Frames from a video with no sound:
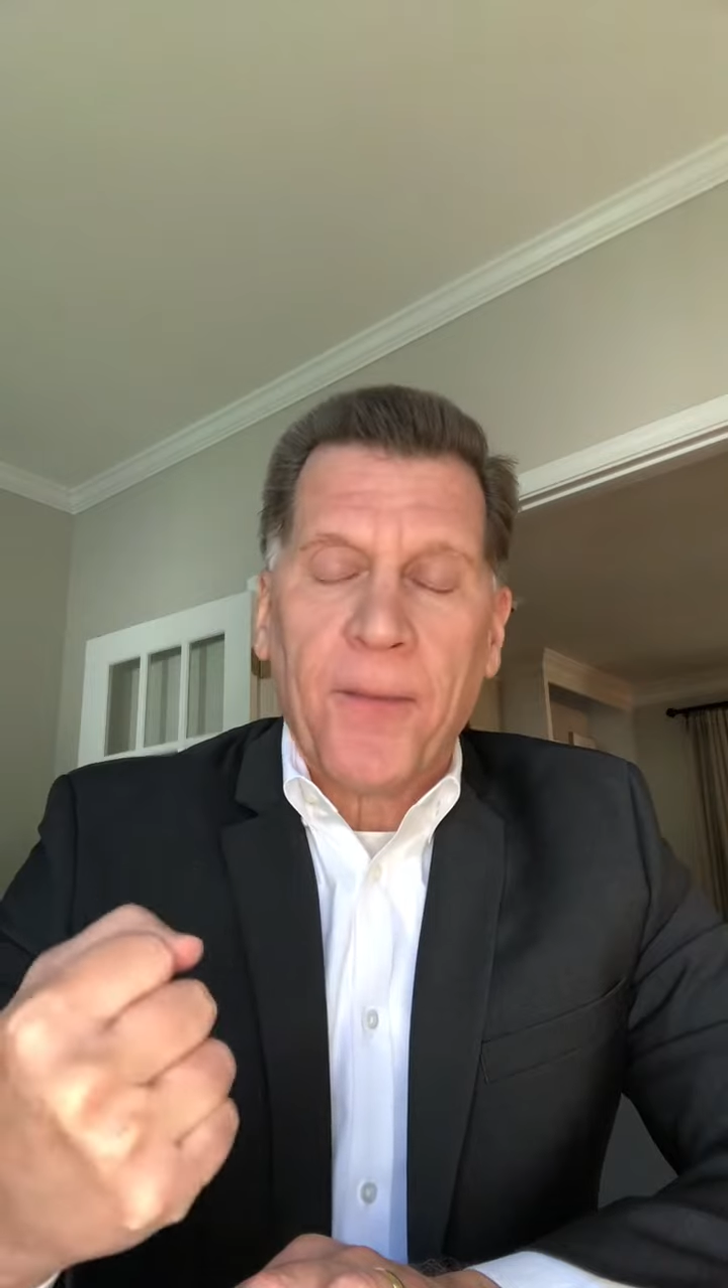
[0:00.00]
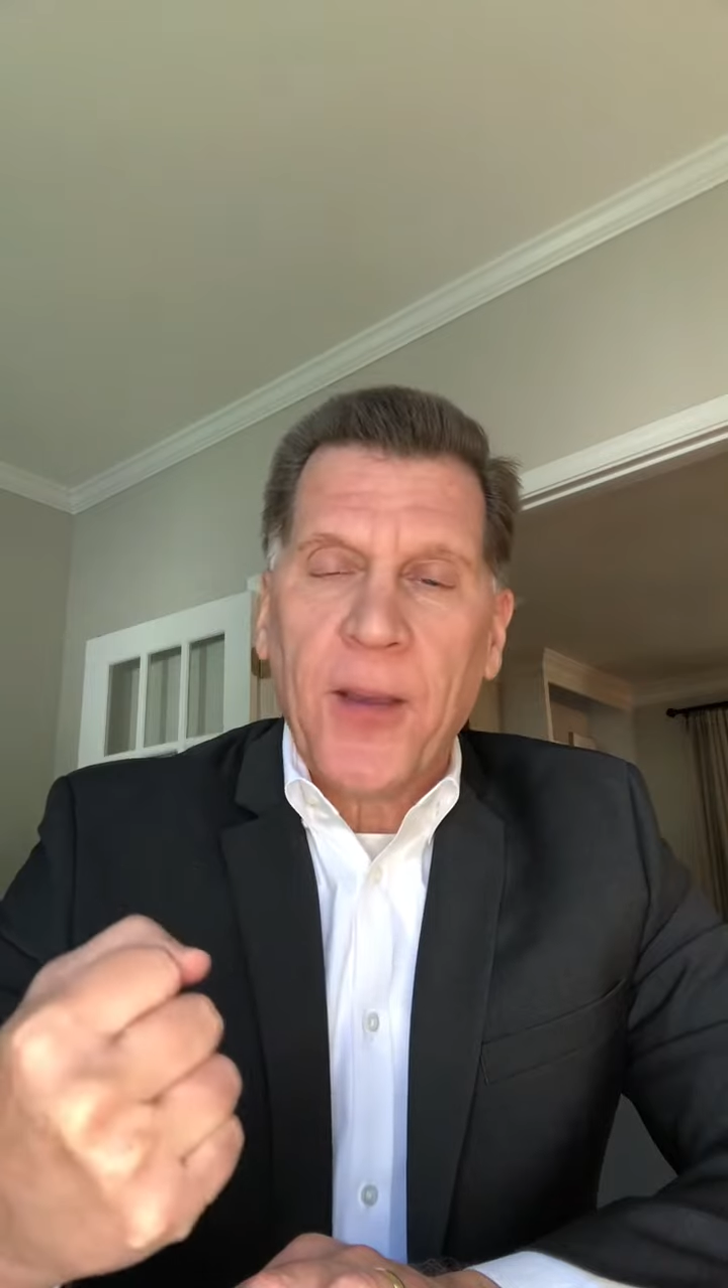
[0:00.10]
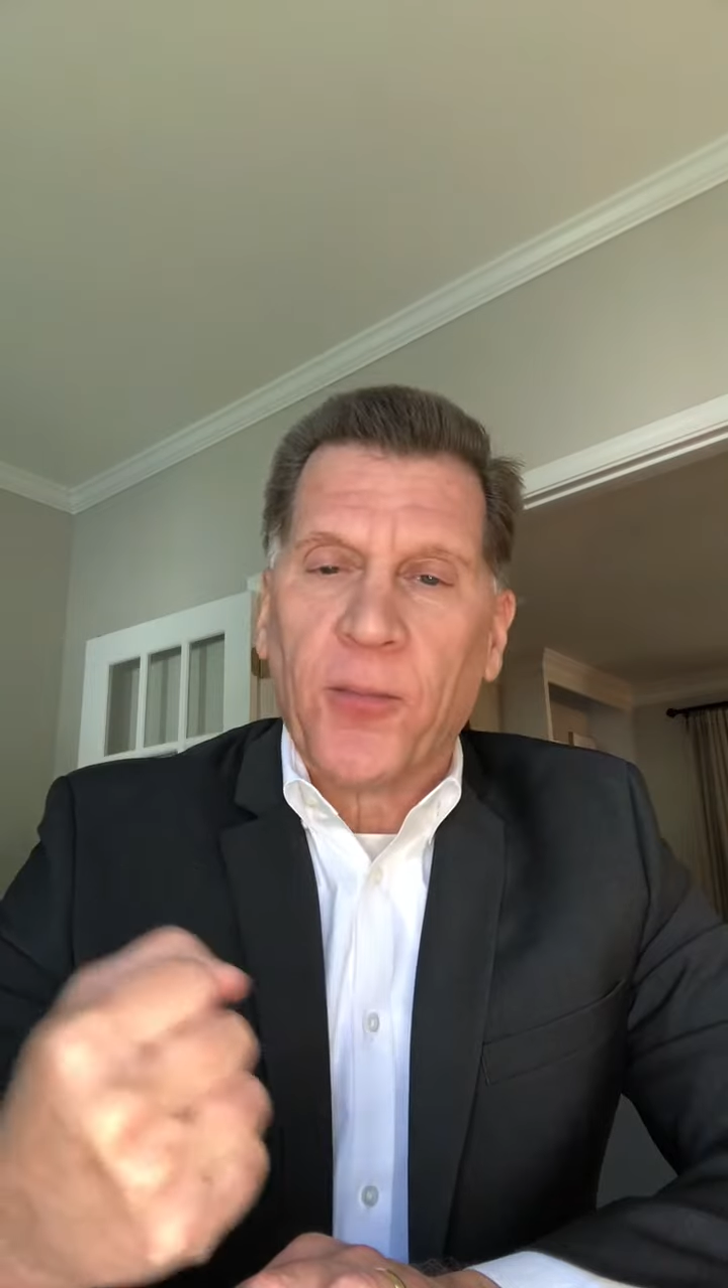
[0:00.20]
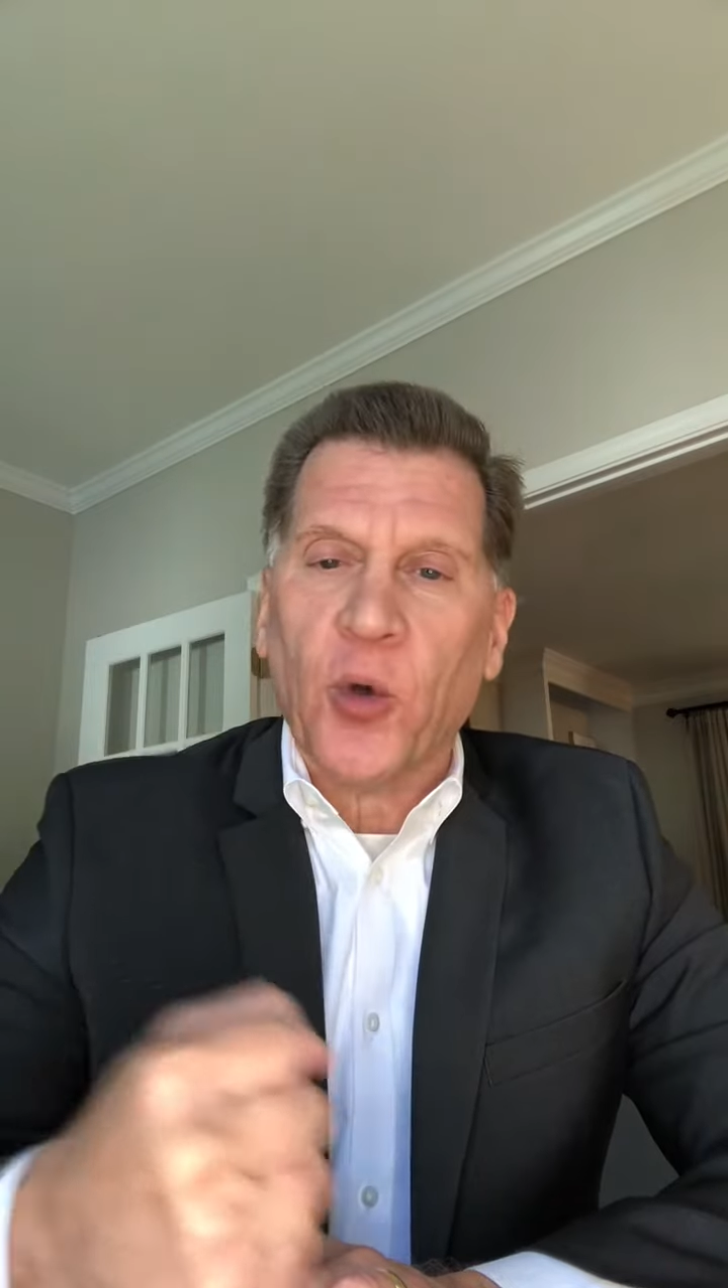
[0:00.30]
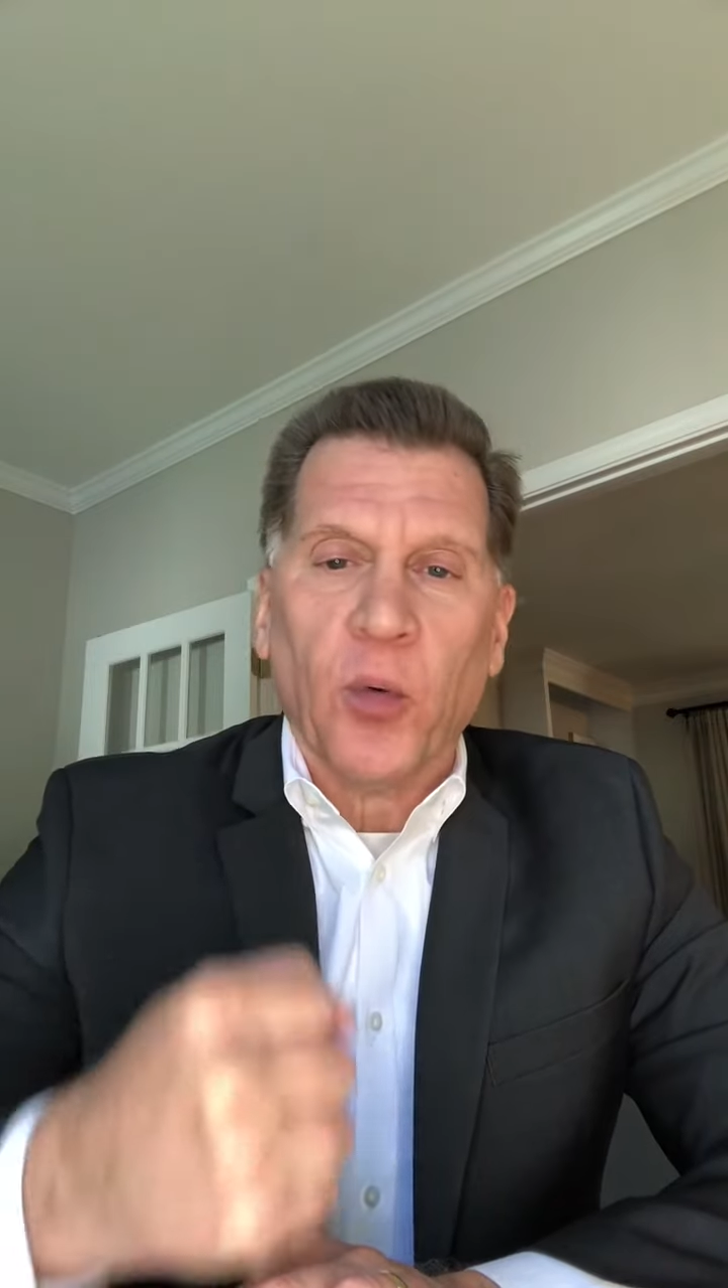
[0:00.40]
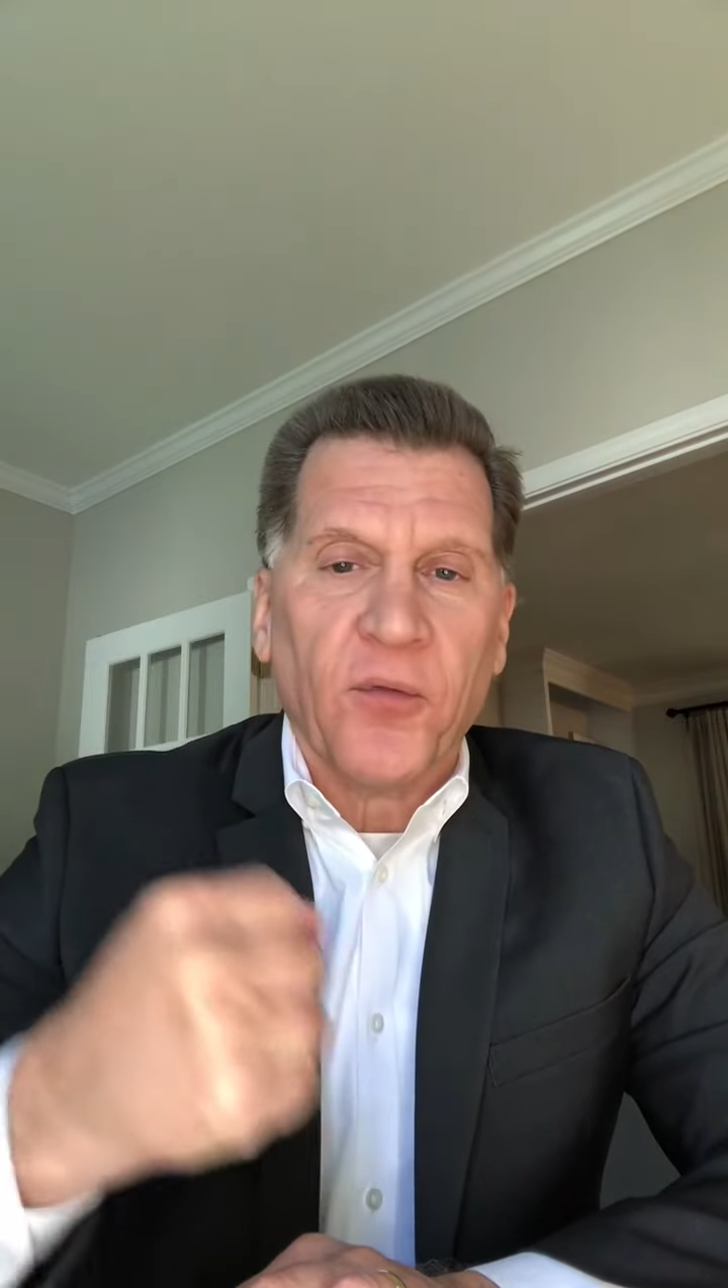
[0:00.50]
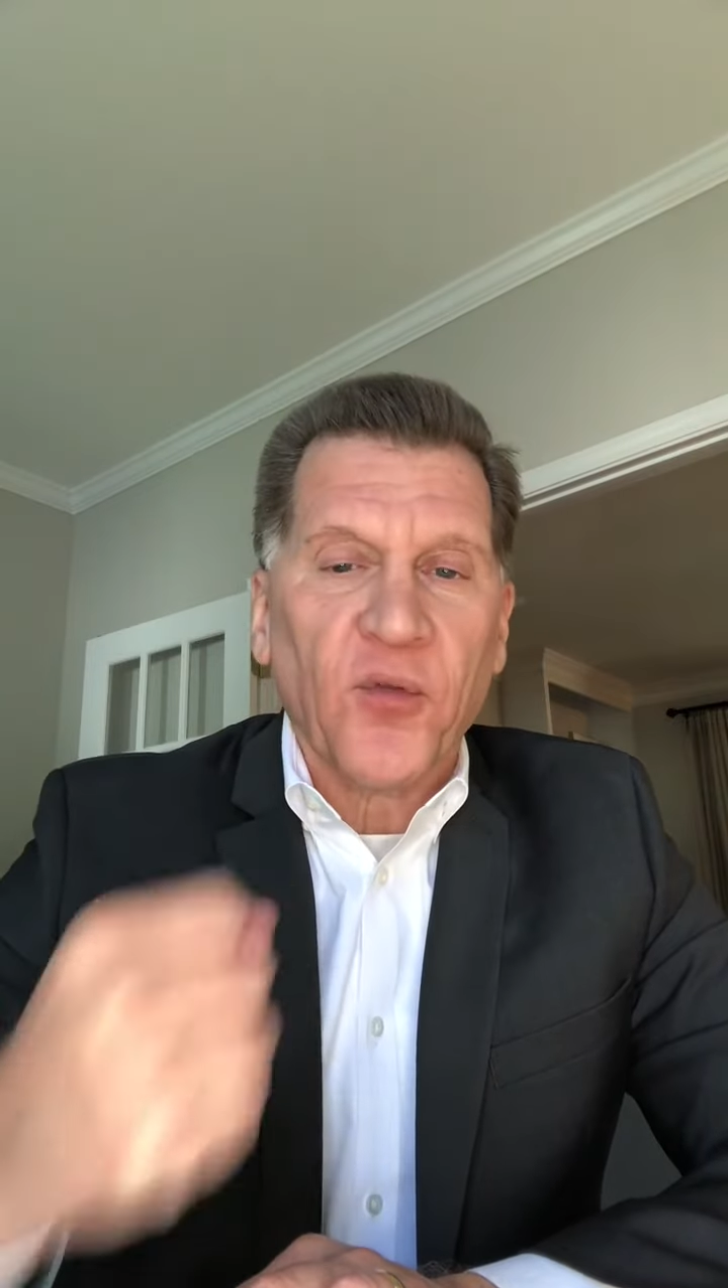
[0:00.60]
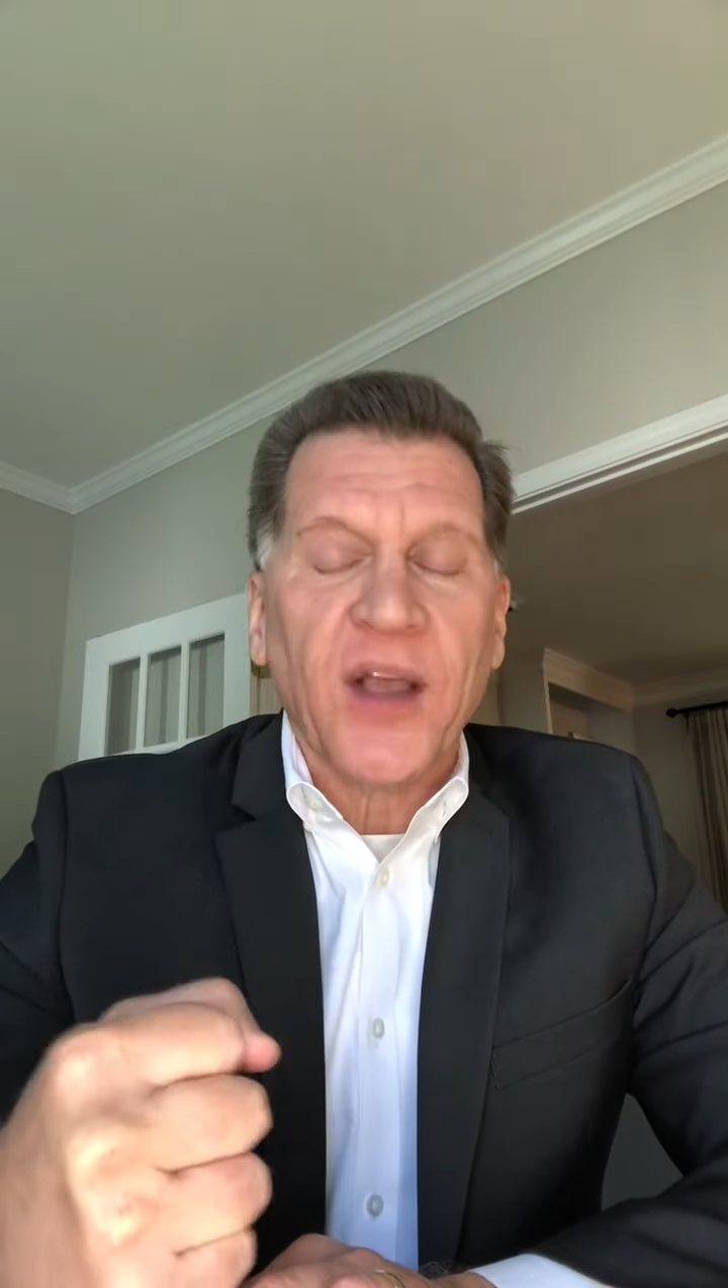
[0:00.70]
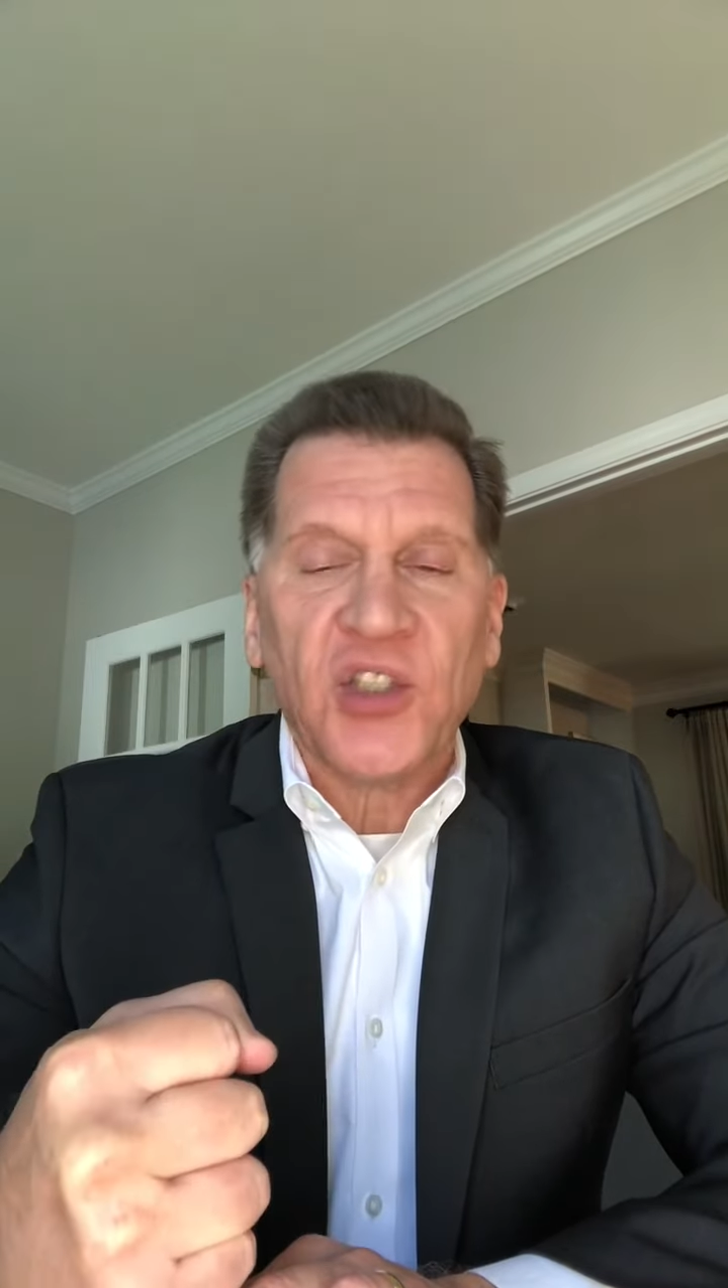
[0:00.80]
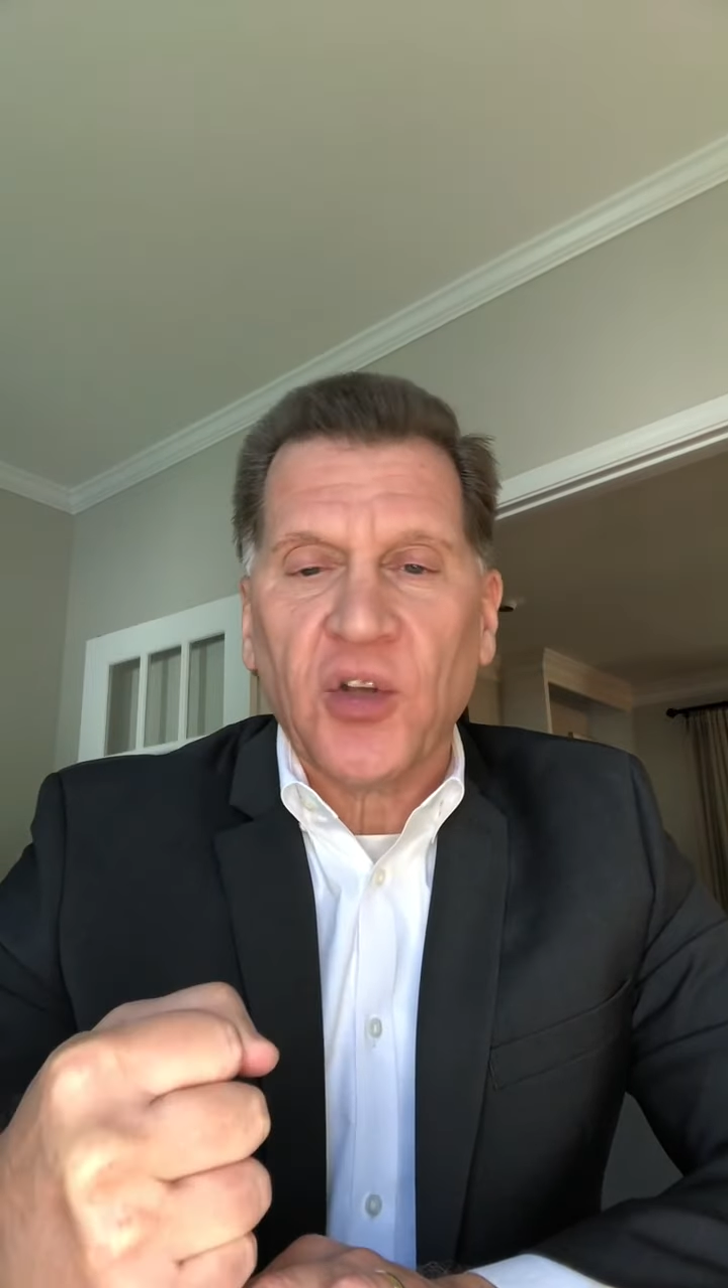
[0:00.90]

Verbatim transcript: people who refresh